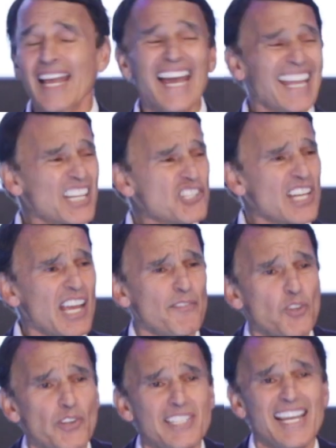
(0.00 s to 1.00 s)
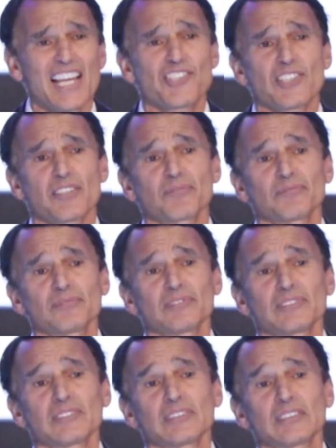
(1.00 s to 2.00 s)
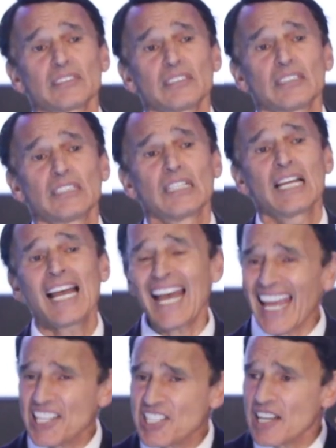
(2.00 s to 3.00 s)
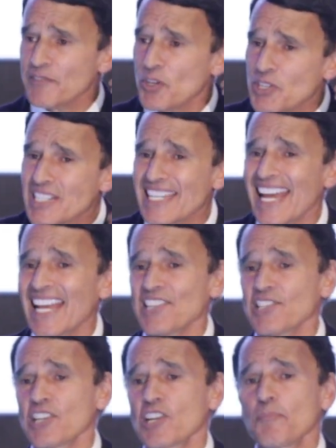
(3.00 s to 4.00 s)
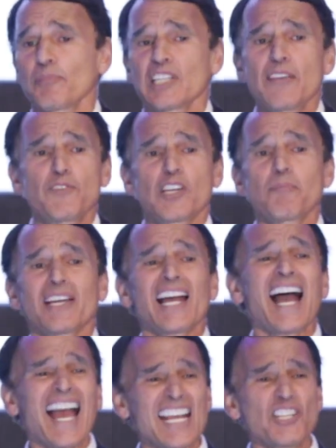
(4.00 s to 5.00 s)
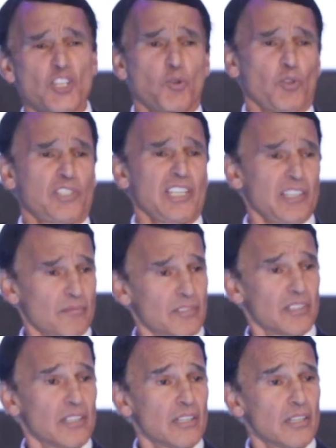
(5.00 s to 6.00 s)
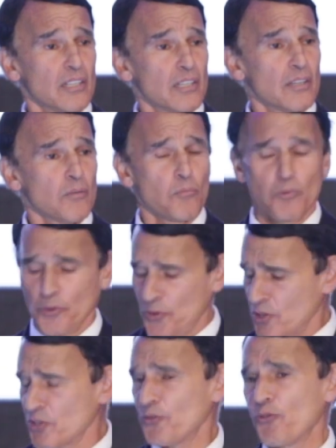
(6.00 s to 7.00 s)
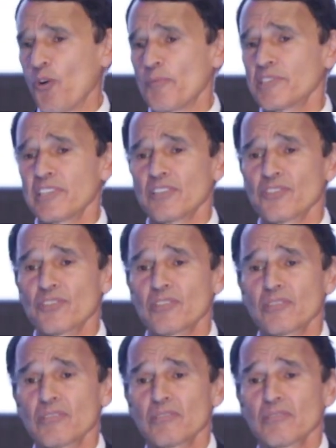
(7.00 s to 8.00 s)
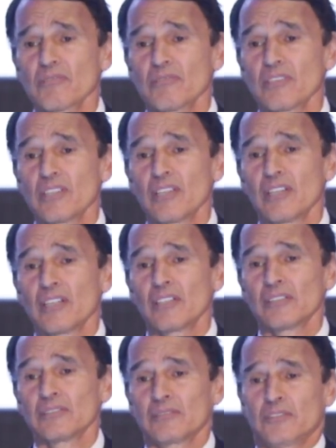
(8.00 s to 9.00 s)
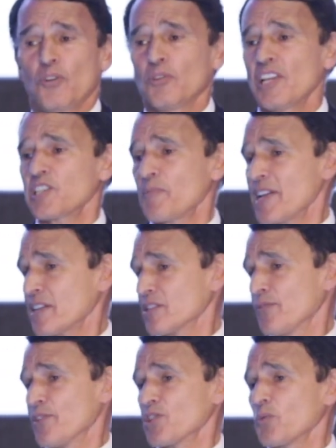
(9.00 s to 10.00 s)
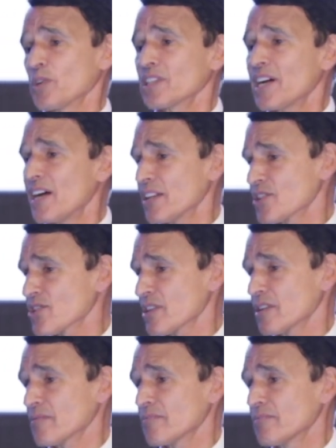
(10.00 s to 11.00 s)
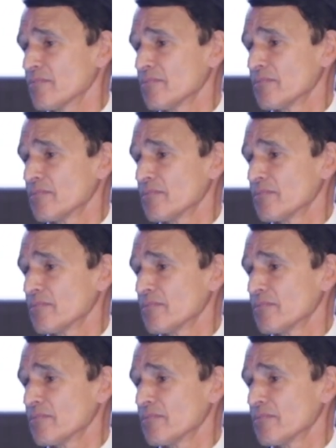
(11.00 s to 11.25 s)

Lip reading: how'd you have the audacity? How'd you have the audacity to believe you could make a high school team with your deformities? No less make a Division I college team,